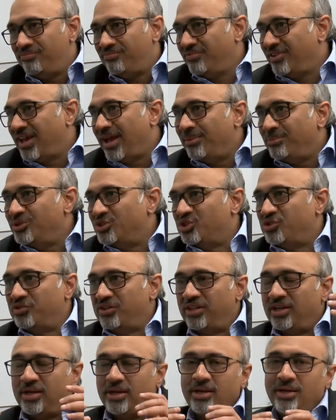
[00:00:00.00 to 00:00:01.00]
chemistry.
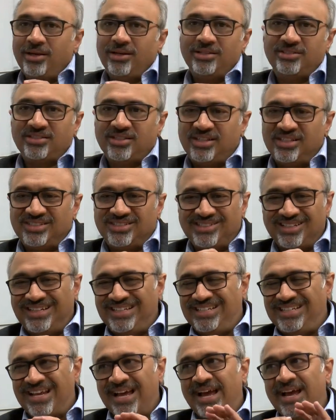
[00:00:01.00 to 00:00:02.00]
It's a
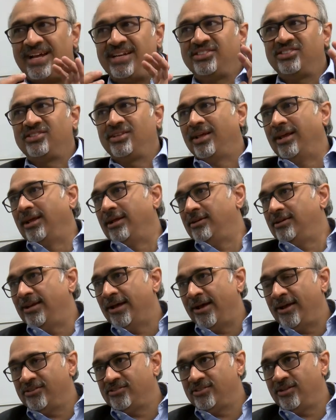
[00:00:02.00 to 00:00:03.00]
dazzling,
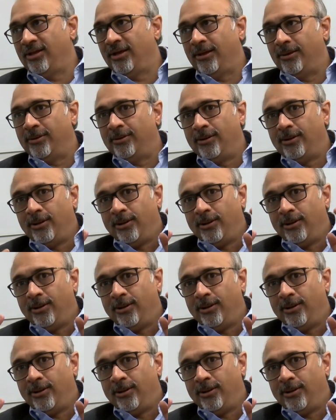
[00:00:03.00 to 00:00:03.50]
dazzling